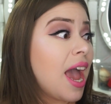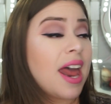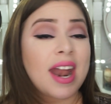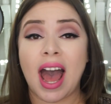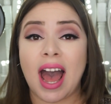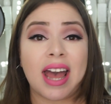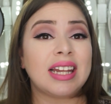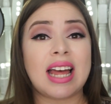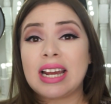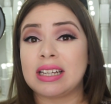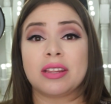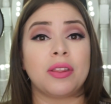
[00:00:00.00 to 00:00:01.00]
and I
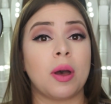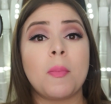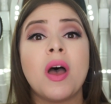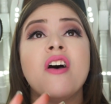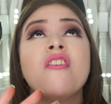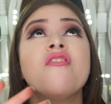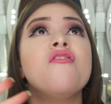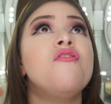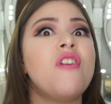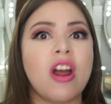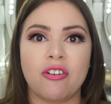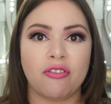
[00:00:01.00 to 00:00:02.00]
liked them
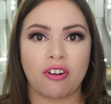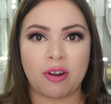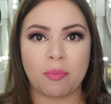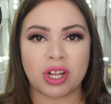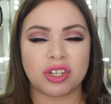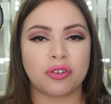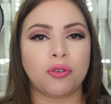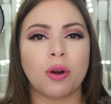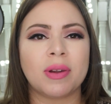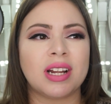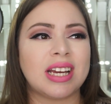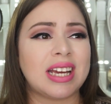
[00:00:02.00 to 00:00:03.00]
very, very much.
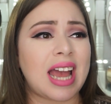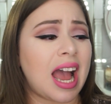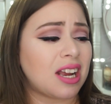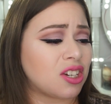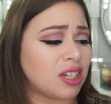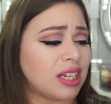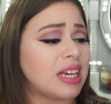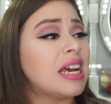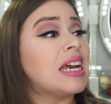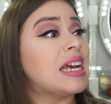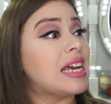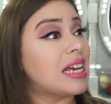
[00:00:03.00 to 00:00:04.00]
Formula actually
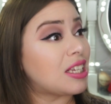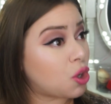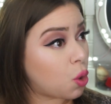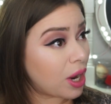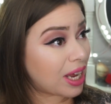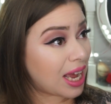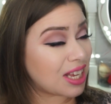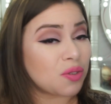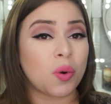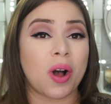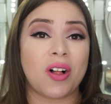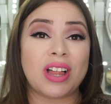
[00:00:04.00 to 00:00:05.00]
is quick as
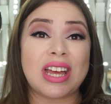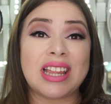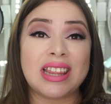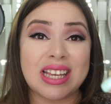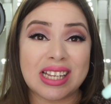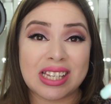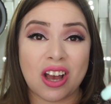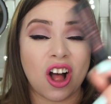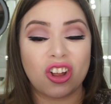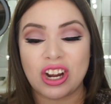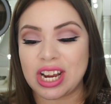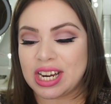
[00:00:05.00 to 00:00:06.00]
well. In this
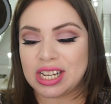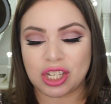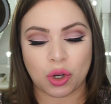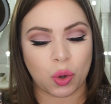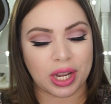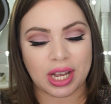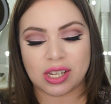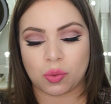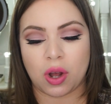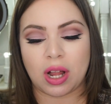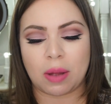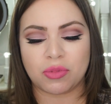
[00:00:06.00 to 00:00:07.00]
color, it is quick as
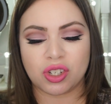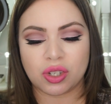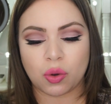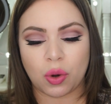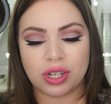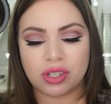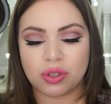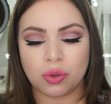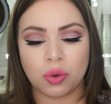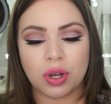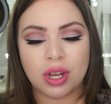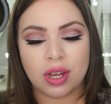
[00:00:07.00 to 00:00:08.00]
well. I'm just going
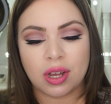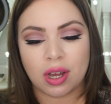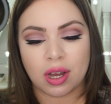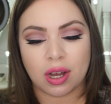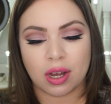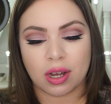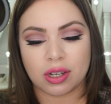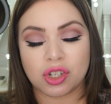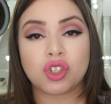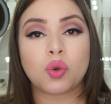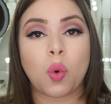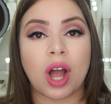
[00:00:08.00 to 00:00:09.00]
to
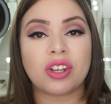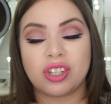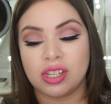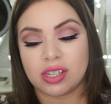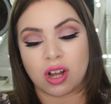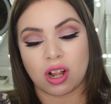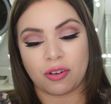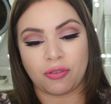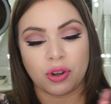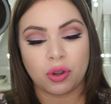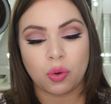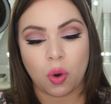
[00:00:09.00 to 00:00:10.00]
swatch this color for
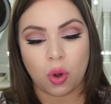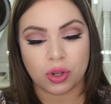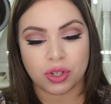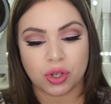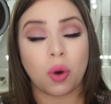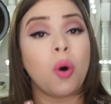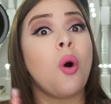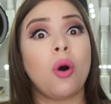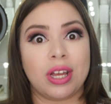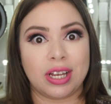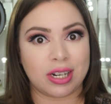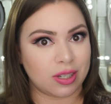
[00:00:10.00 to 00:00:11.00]
you also.
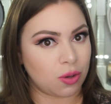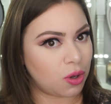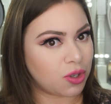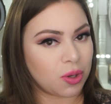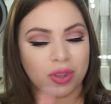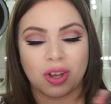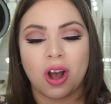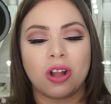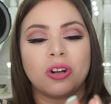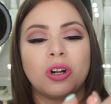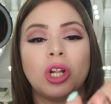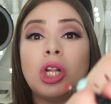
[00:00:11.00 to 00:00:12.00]
It is also in the
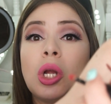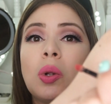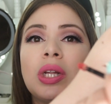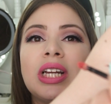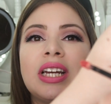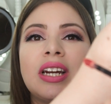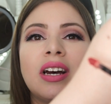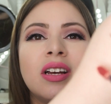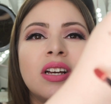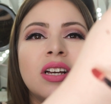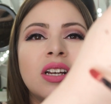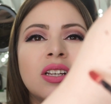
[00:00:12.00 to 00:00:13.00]
color Lolita.
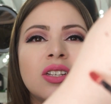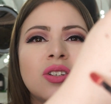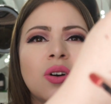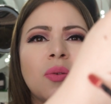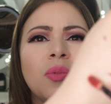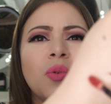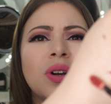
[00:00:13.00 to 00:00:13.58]
So I'm